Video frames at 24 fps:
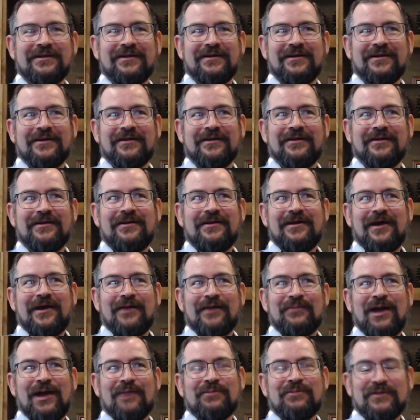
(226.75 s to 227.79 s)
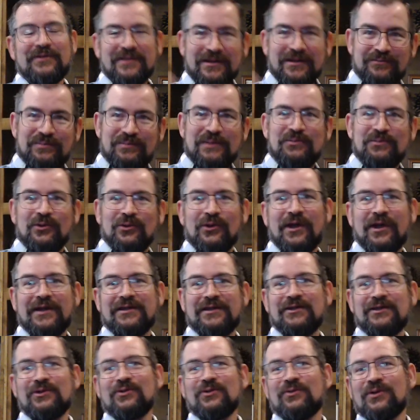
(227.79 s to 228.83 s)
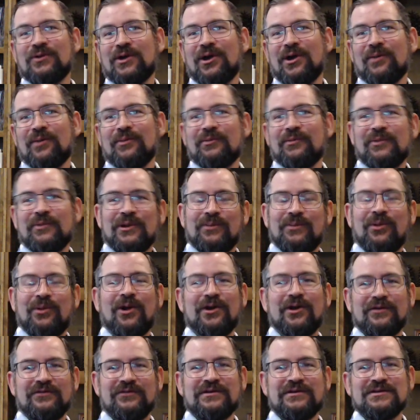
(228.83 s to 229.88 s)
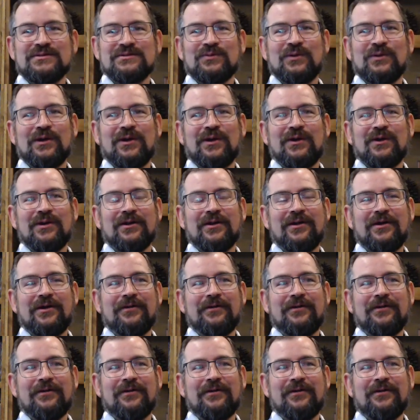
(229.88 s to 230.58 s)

And I'm happy that people like you will come and be a part of it as well.